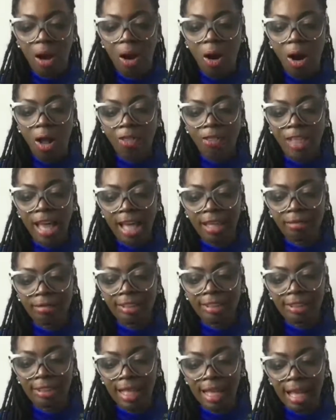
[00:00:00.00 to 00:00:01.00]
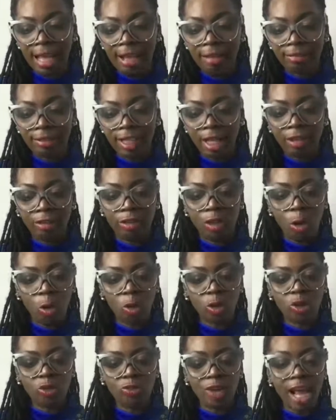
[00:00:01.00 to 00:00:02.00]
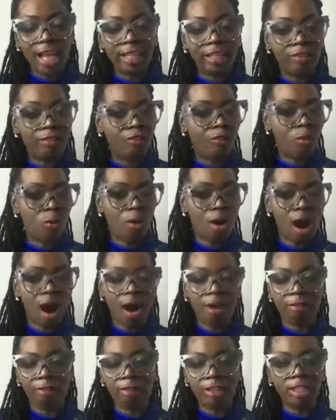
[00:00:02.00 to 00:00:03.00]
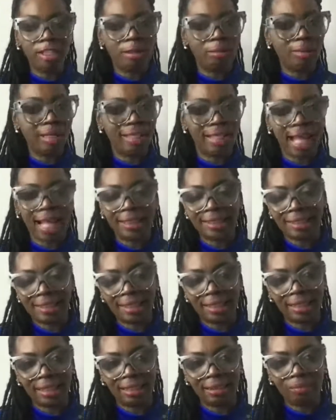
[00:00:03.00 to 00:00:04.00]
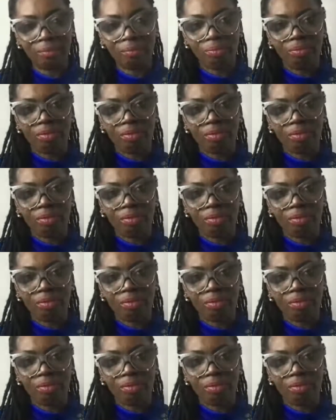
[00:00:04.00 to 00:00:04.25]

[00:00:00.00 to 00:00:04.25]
are that of slaves and those fighting for our freedom, and that's it.